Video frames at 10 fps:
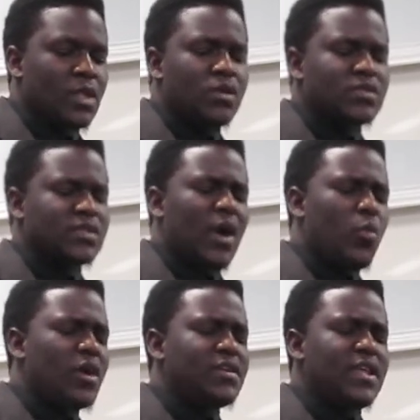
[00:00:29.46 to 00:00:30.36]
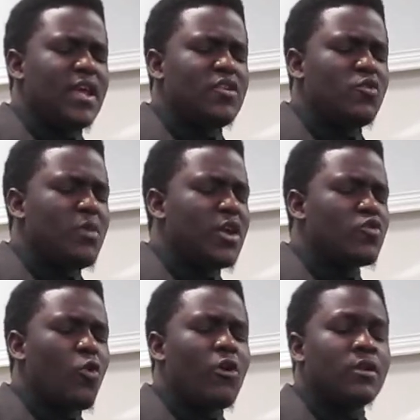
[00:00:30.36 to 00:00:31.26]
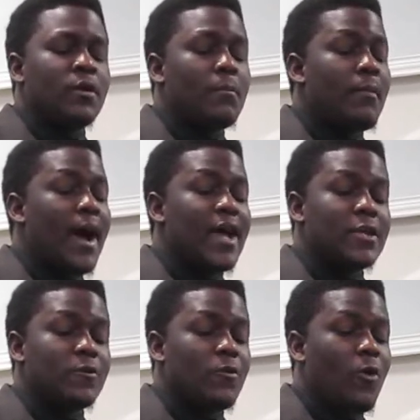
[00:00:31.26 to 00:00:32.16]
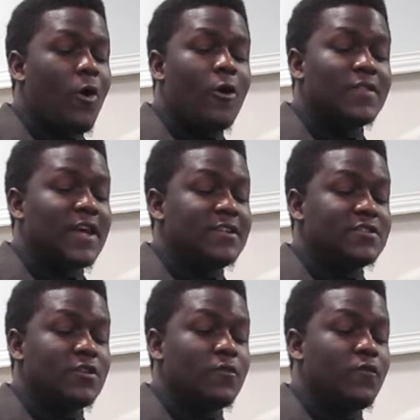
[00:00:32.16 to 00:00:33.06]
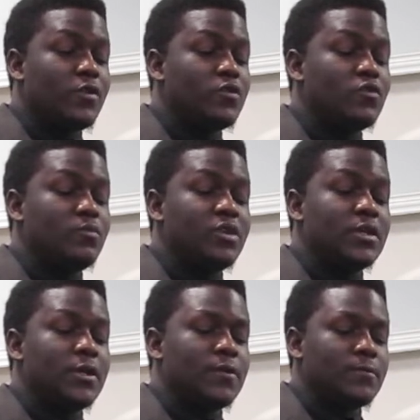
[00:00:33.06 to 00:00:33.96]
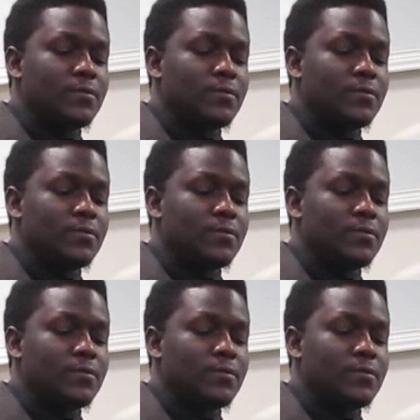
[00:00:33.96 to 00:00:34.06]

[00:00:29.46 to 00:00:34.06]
so that one day you may go and admire all that it took for you to begin?